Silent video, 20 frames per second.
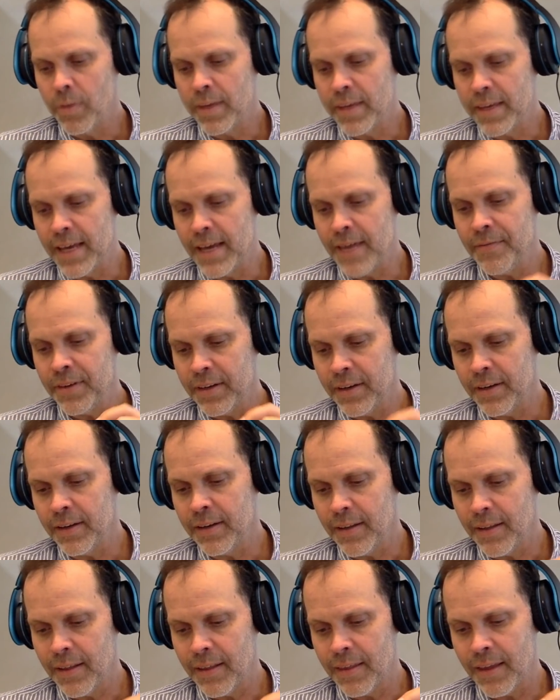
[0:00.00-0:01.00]

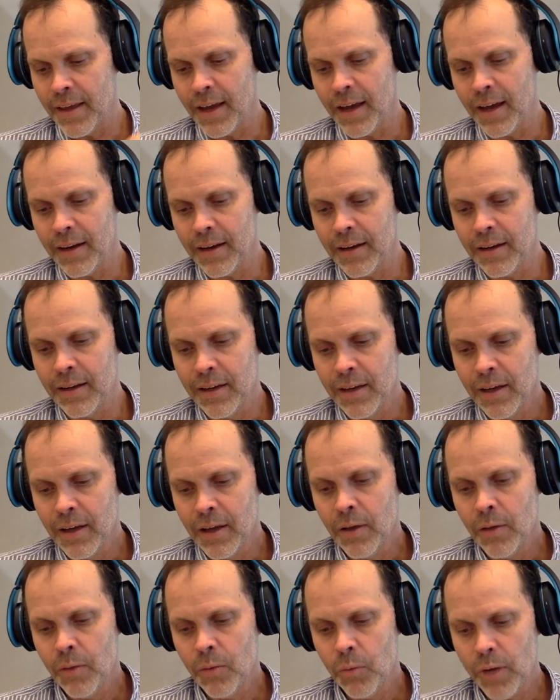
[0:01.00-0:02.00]
given that
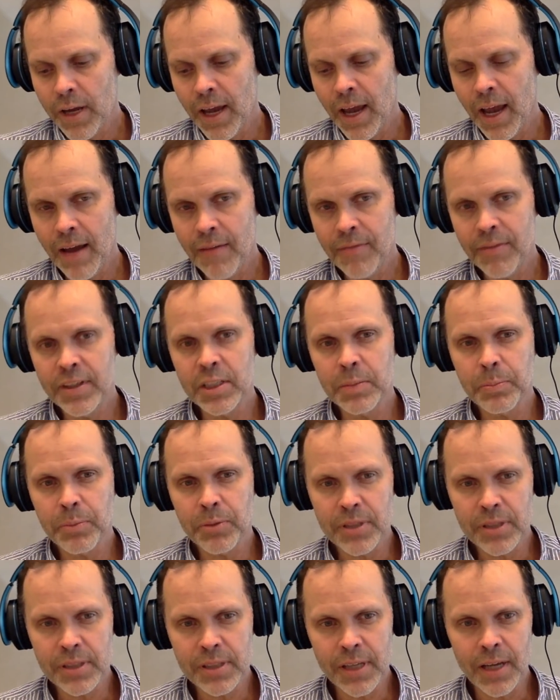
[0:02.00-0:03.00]
we have these
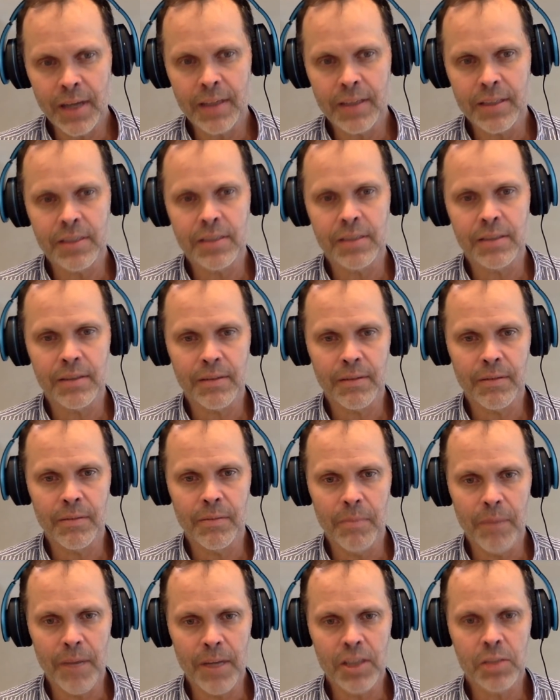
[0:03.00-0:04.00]
precise
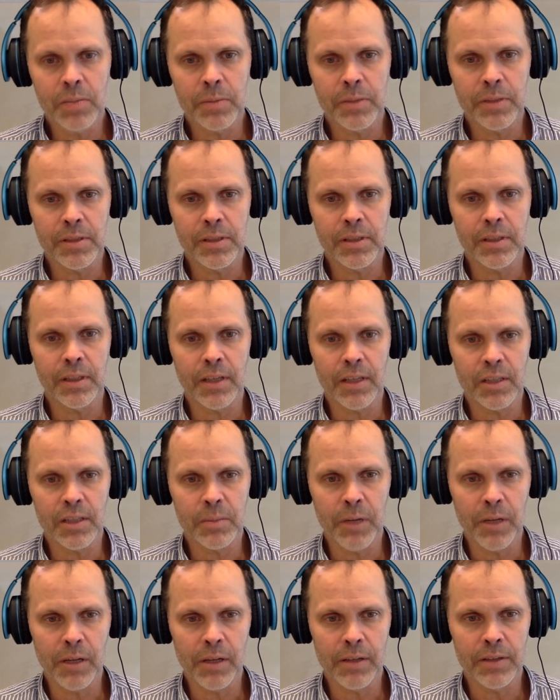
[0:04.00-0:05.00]
measurements in
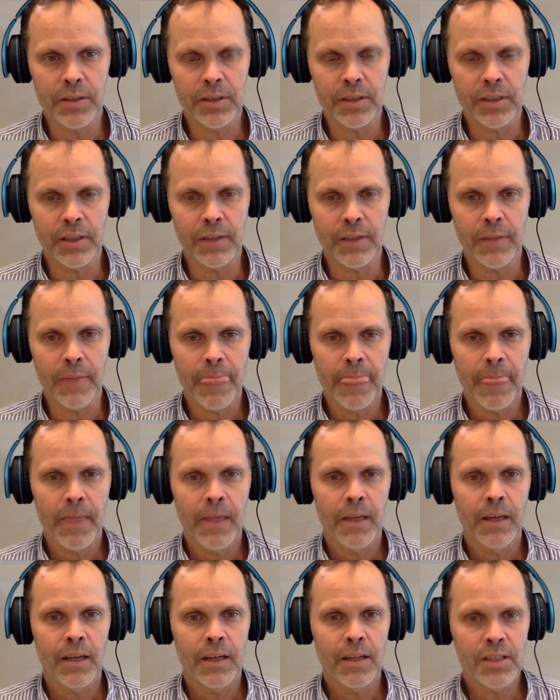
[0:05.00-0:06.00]
cosmology,
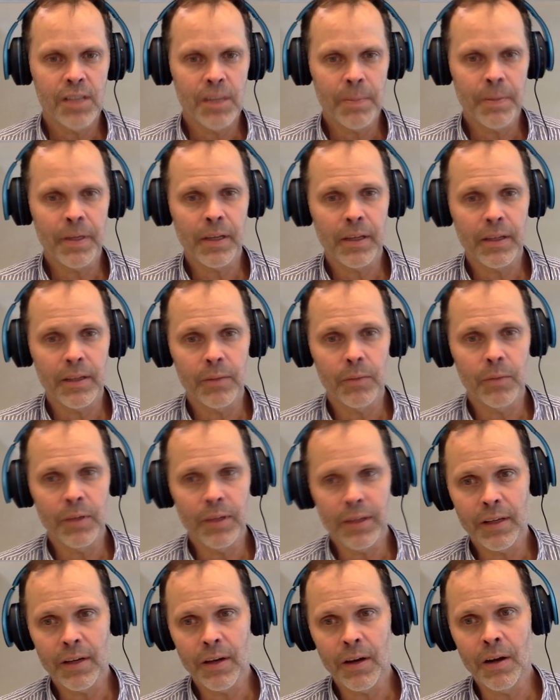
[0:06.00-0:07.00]
it's typically
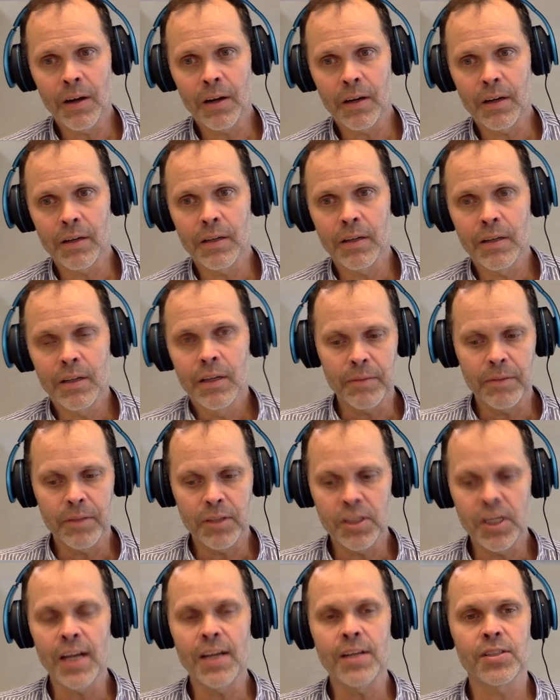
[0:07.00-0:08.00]
really hard to
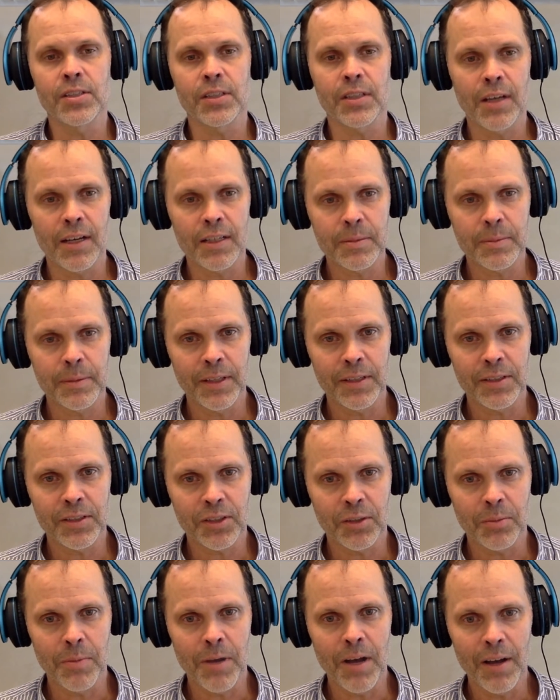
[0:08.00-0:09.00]
change the
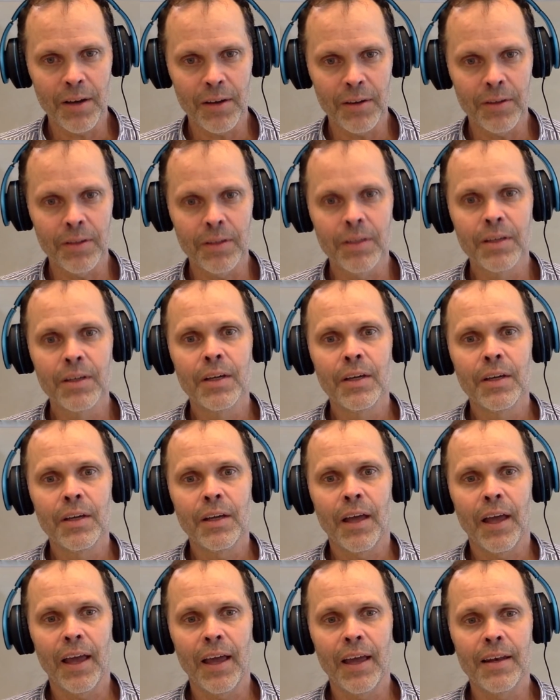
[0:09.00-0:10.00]
cosmological model
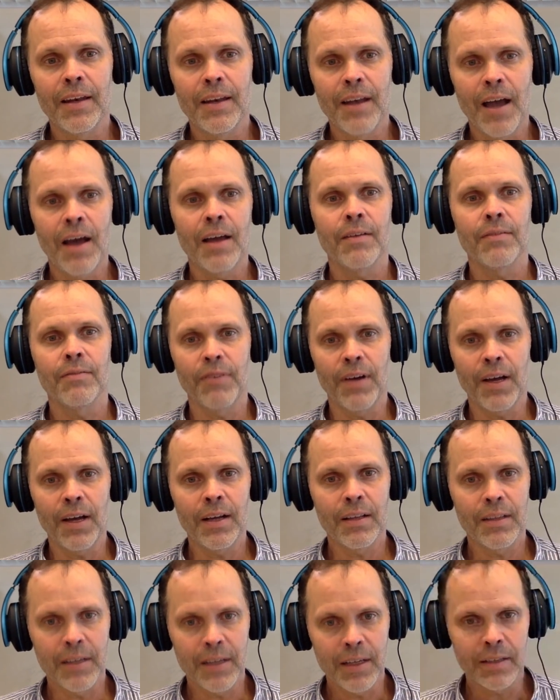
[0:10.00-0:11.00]
and not
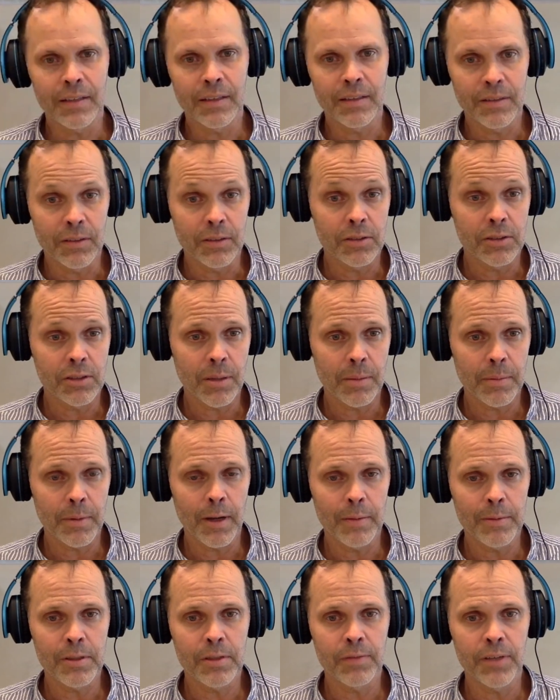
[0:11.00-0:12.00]
violate those
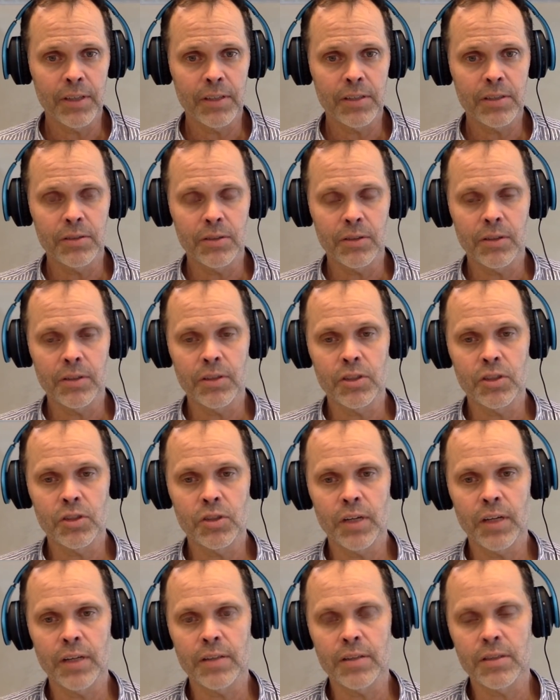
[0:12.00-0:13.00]
observational
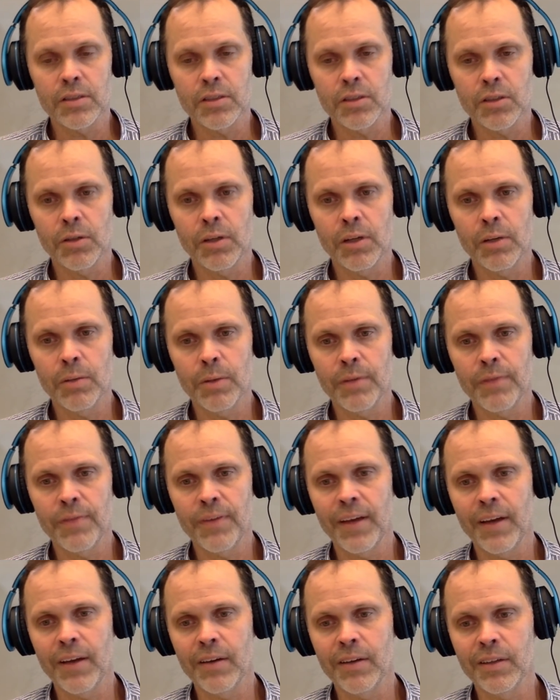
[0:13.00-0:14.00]
constraints. And so here we
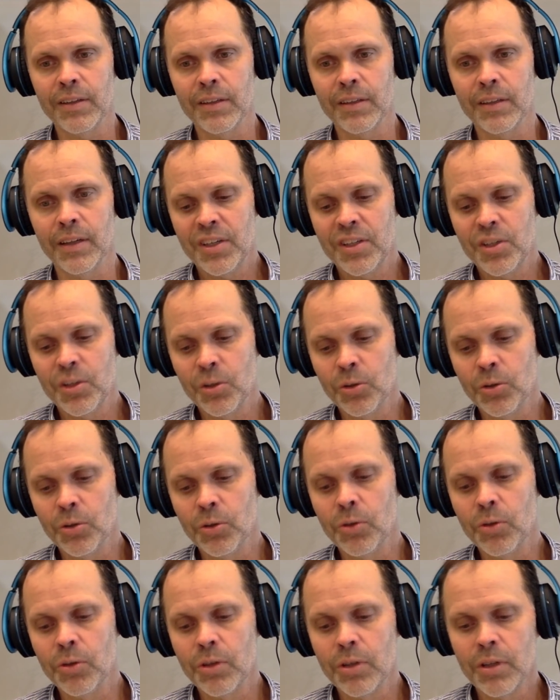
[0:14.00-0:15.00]
found a
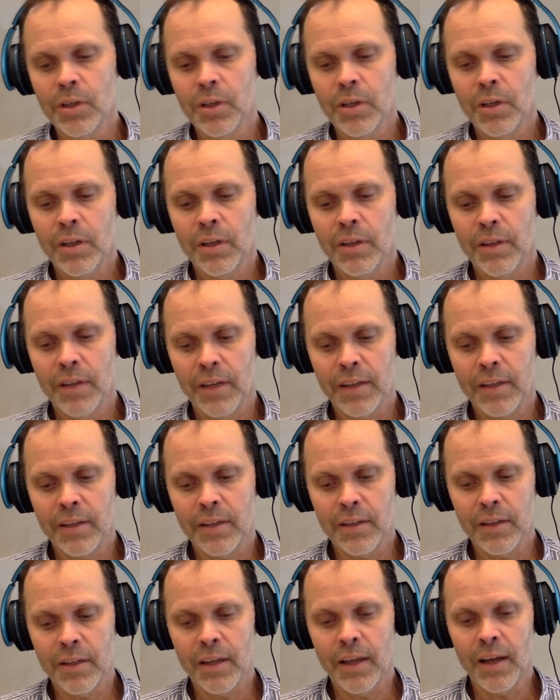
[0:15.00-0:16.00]
tool that could
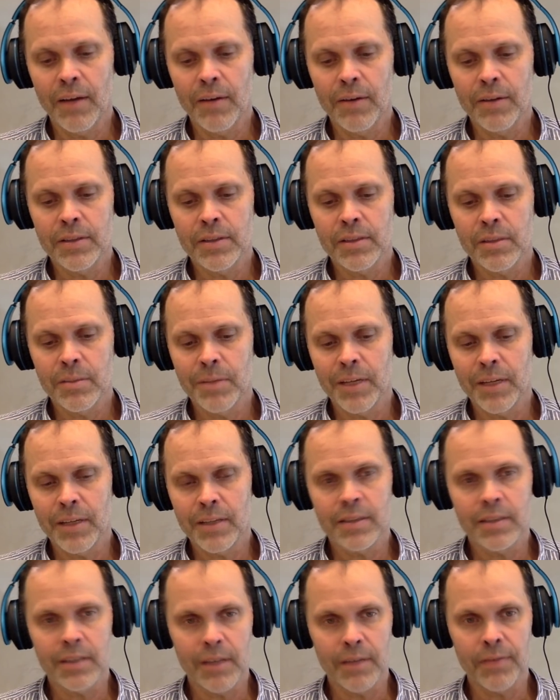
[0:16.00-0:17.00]
allow us to make
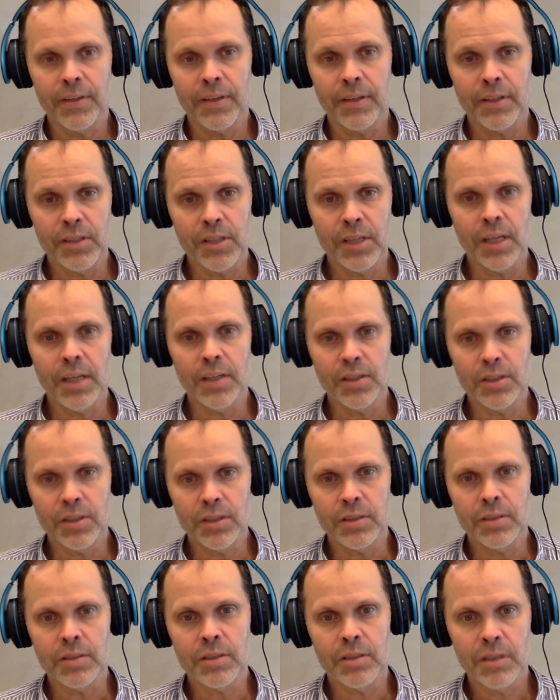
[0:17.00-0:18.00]
significant
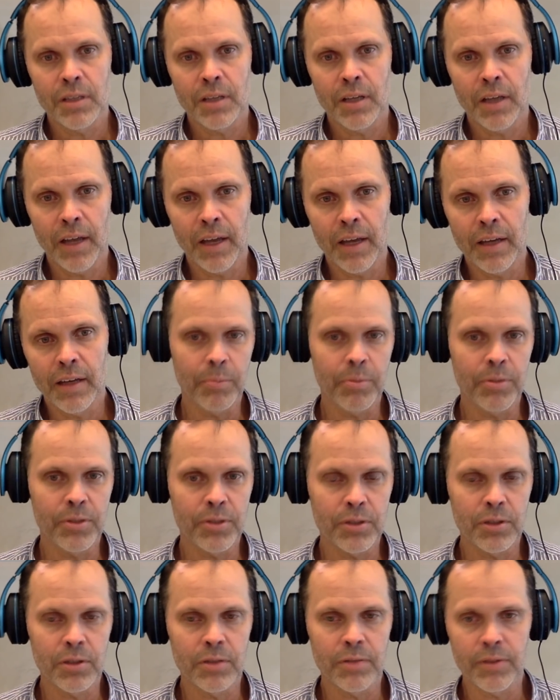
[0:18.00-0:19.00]
changes and
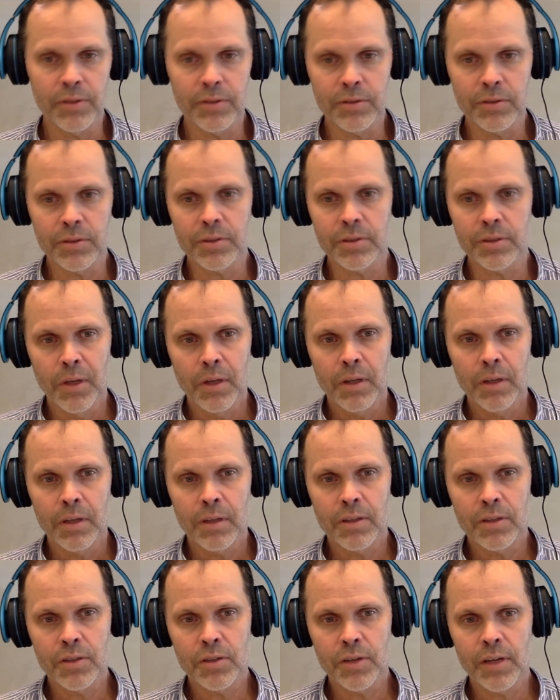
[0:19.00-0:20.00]
preserve those
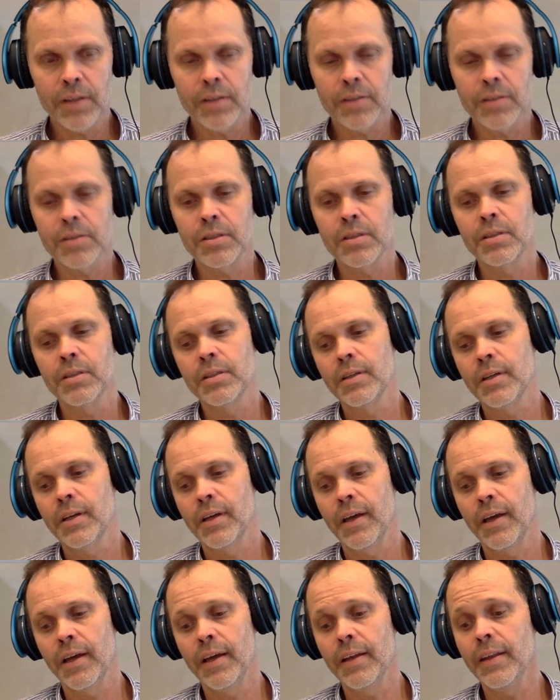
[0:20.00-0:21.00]
constraints.
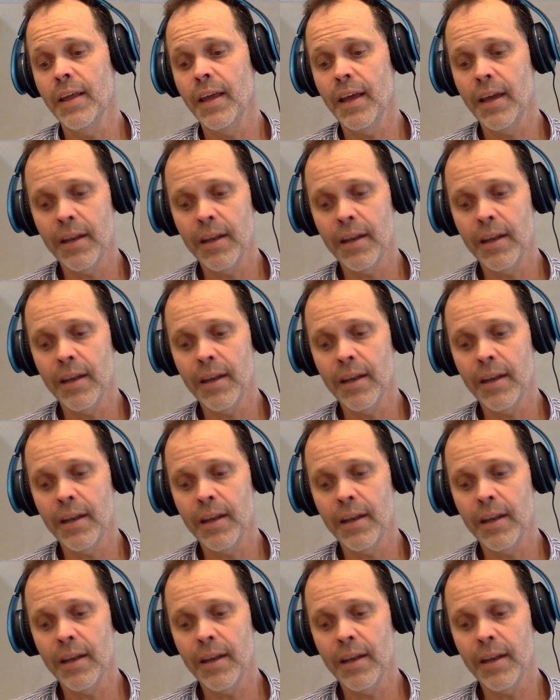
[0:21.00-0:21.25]
And